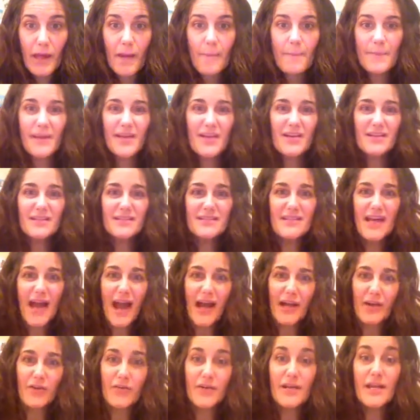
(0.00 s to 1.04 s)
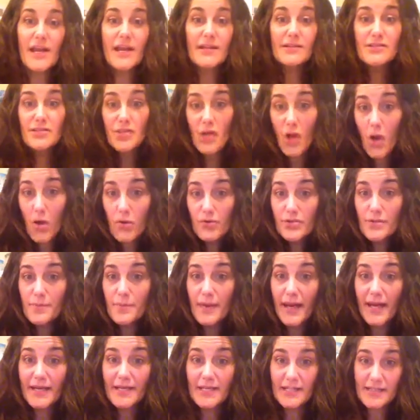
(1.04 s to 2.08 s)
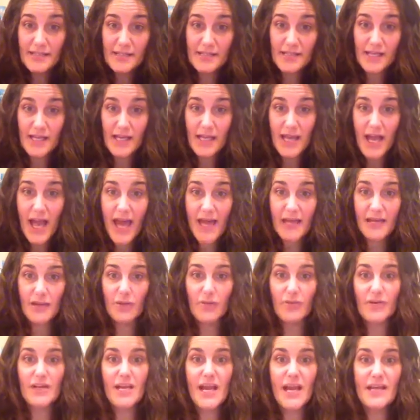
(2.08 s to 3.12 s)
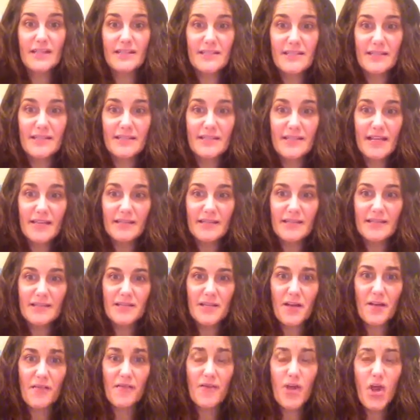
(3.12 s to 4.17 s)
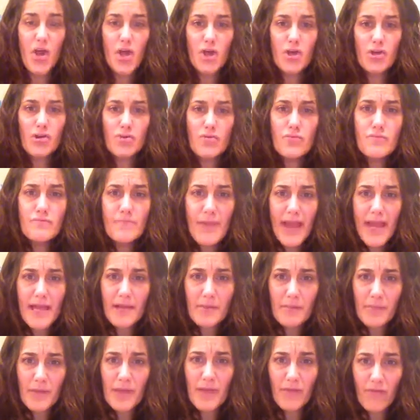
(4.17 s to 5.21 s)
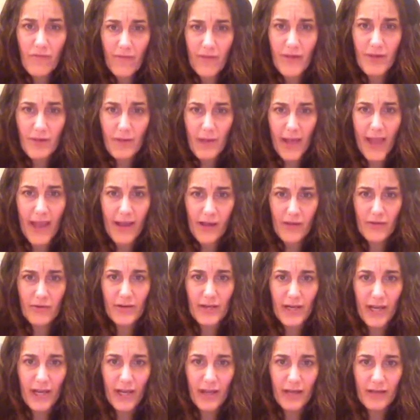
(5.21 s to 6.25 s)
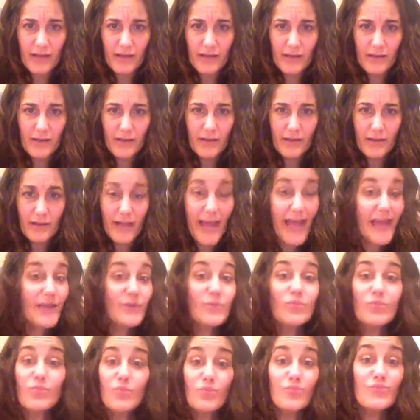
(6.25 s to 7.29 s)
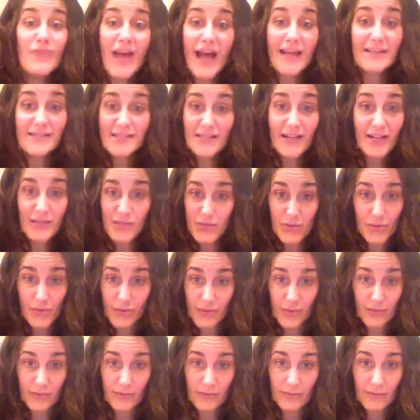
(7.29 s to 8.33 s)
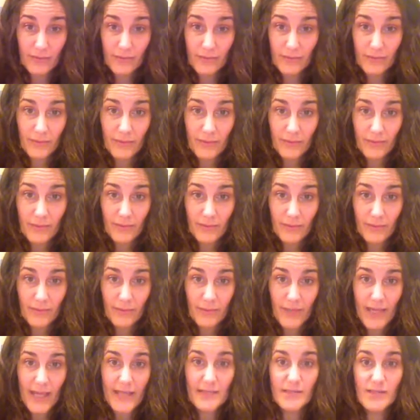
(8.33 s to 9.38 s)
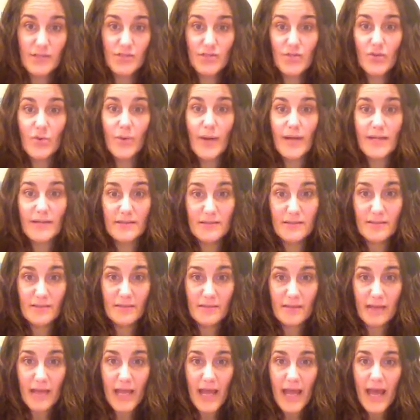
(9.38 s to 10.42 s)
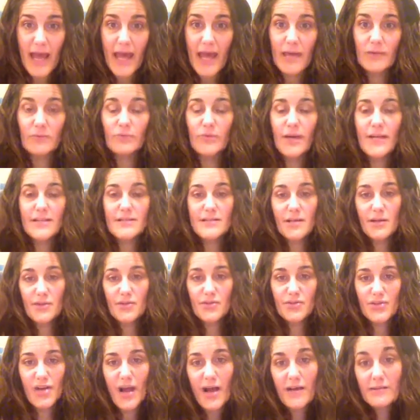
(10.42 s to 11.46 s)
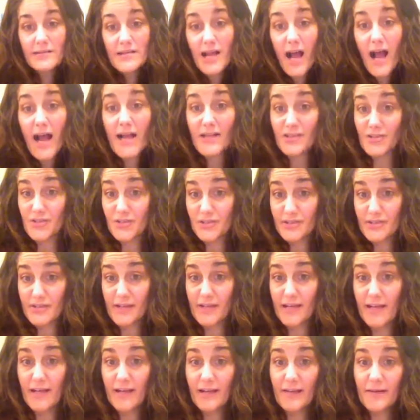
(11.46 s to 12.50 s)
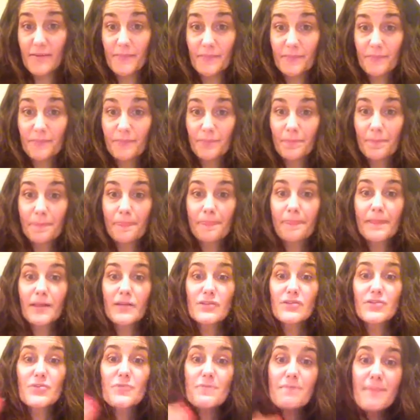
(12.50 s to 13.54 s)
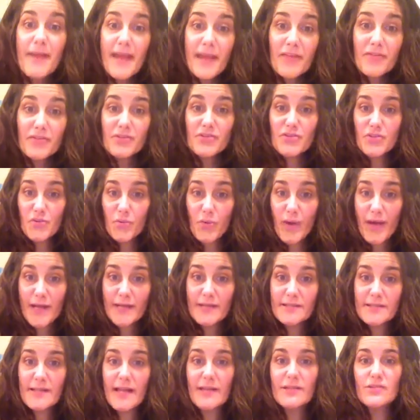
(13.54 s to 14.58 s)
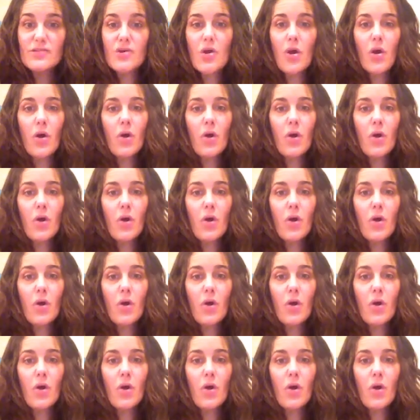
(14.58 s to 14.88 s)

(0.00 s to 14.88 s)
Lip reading: Because that creates codependency, and it creates the sentence of, you make me feel angry. And that's not true. It's a choice. And raising your child consciously to make the choice and to